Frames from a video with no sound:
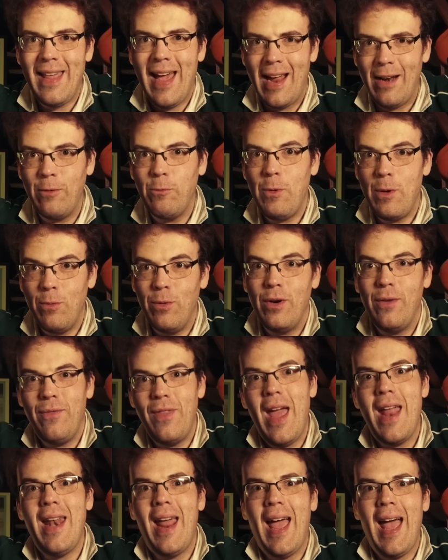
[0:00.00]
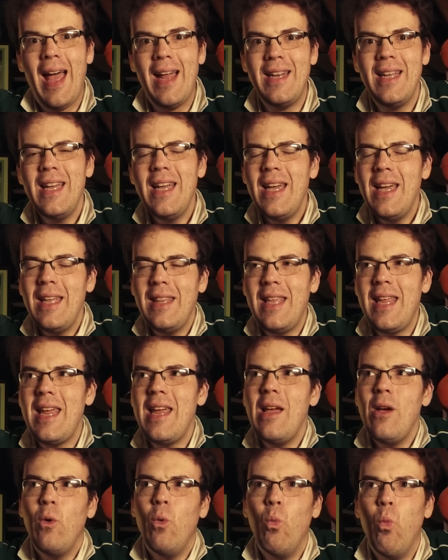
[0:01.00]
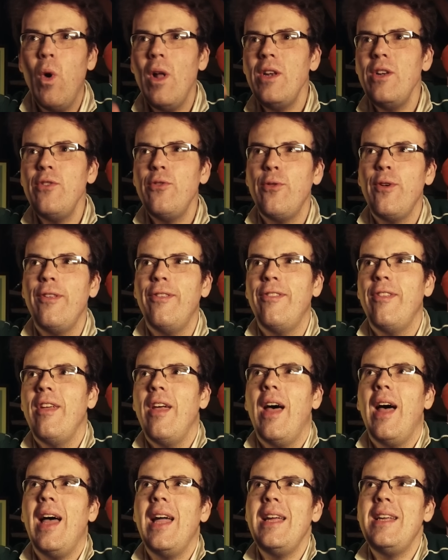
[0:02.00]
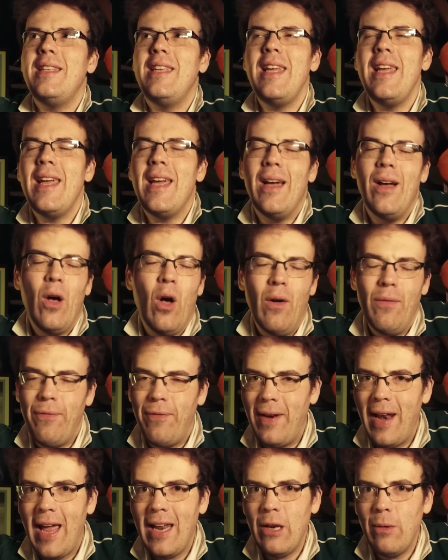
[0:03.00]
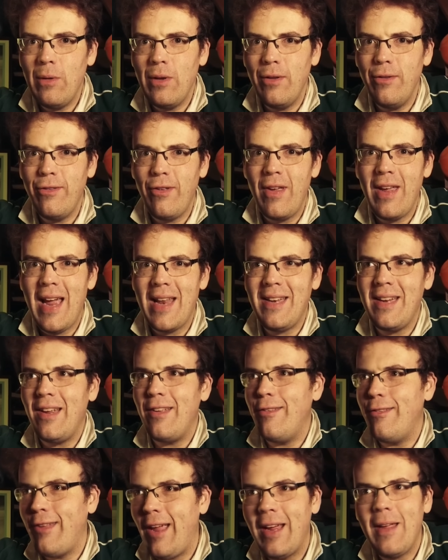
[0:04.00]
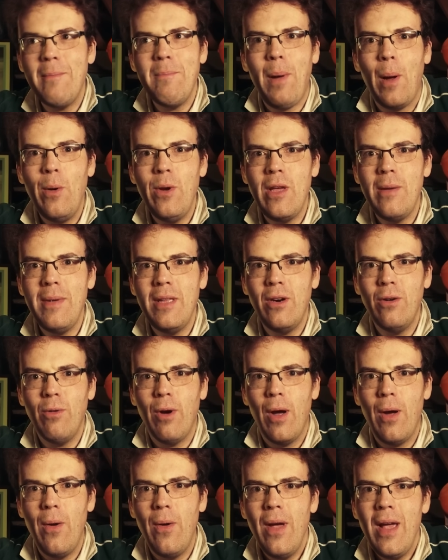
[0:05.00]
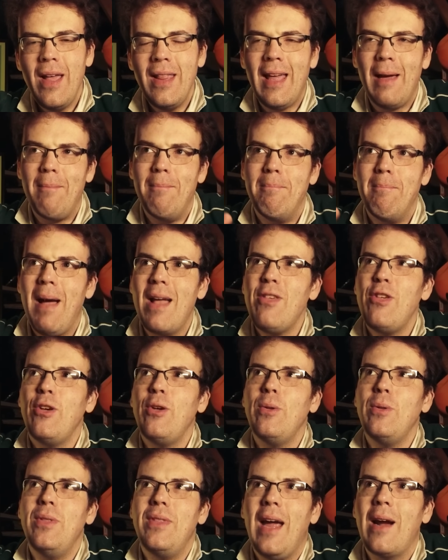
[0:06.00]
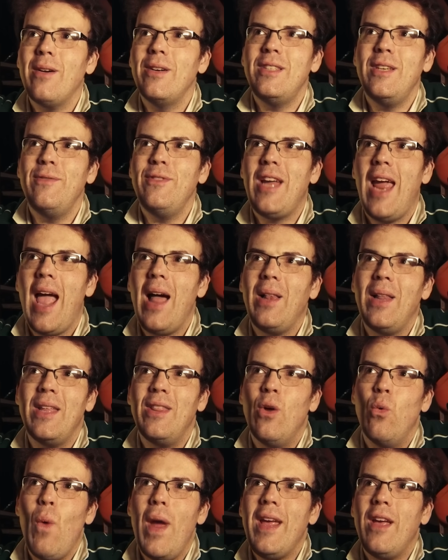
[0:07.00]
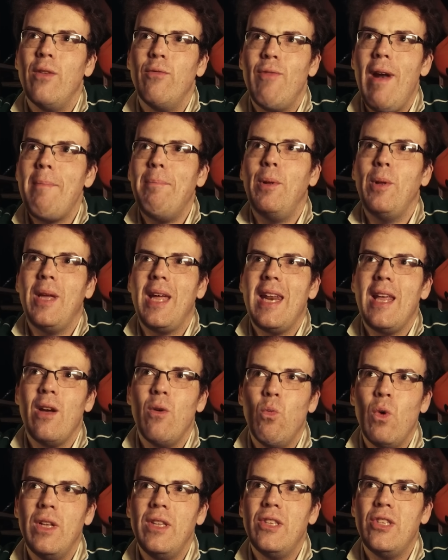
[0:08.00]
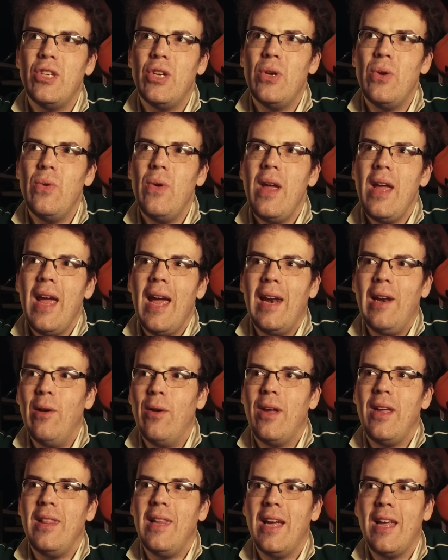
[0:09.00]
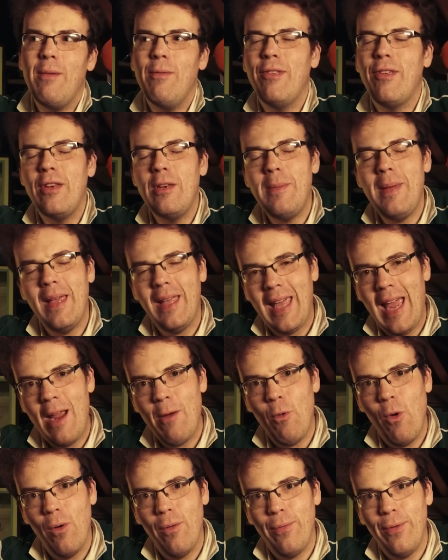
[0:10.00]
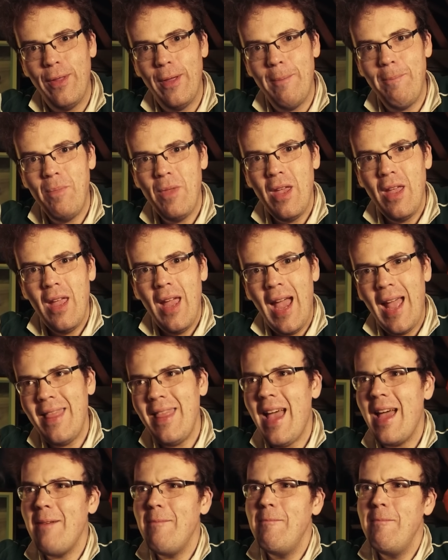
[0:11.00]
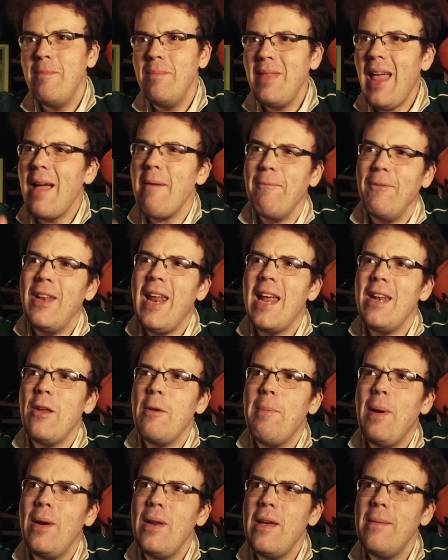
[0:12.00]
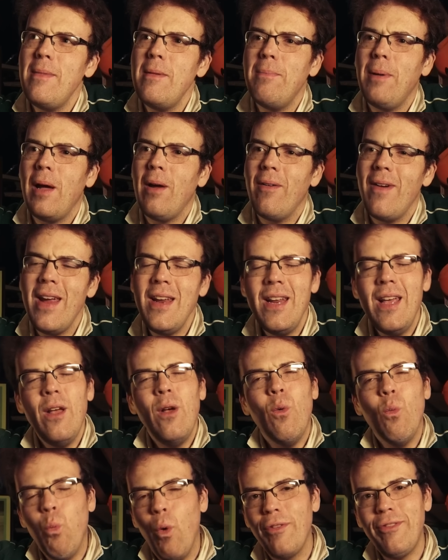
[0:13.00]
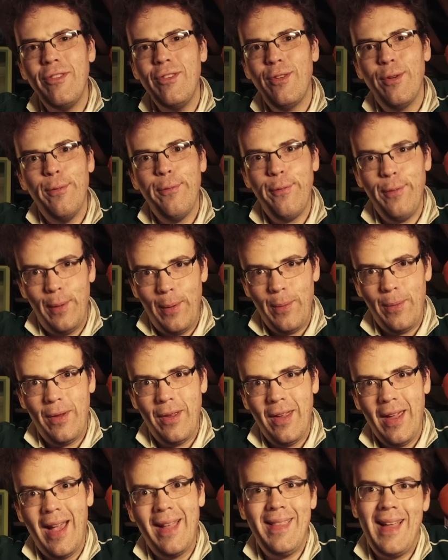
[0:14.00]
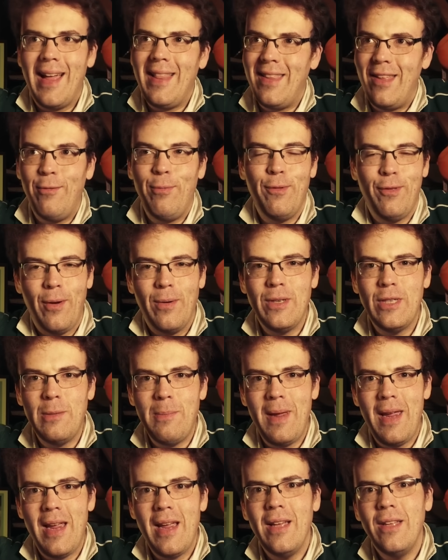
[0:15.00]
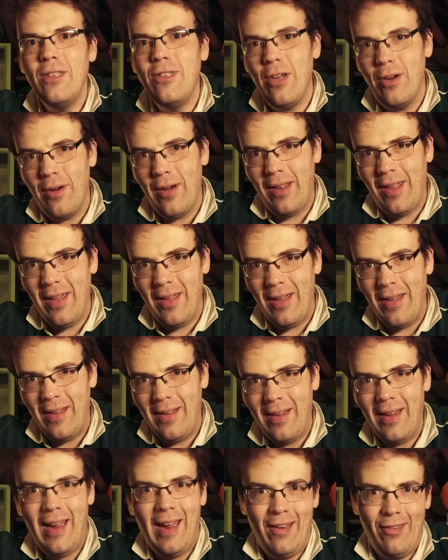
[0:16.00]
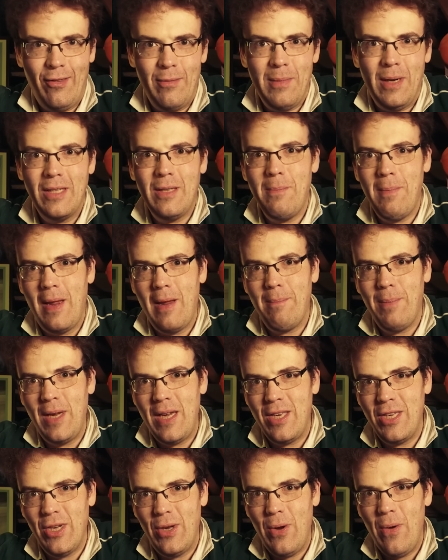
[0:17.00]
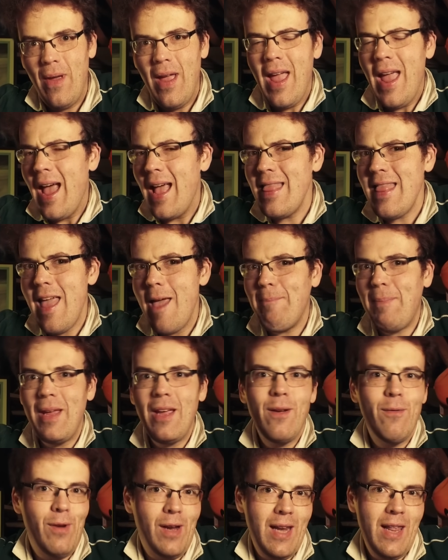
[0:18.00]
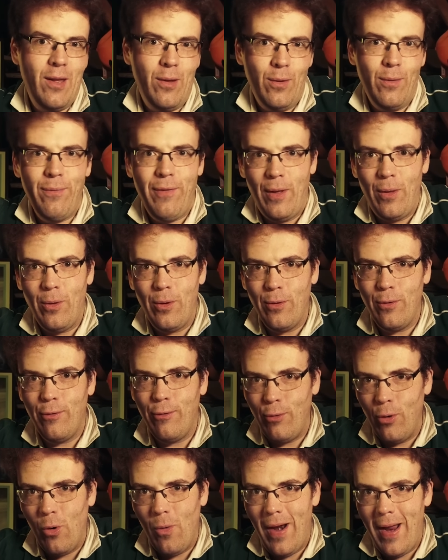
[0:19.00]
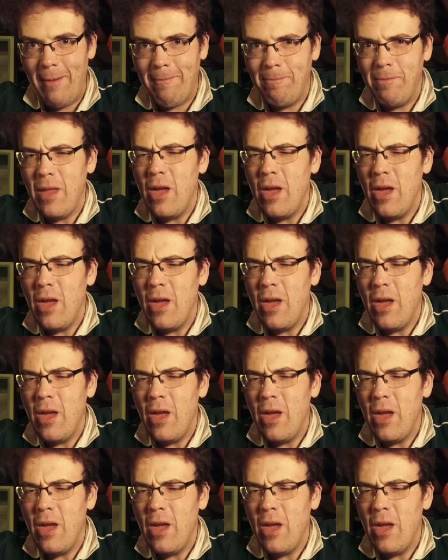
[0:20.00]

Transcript: that we would have then had the wondrous idea of Fernando Alonso getting a second podium in a row, that magical narrative tale in the wake of Red Bull getting a 1-2 and looking like it was going to be a cakewalk for them, and that that Fernando podium in Bahrain wasn't a fluke, and that this was going to be de rigueur, Aston Martin being P2, and there being a really good feel-good story.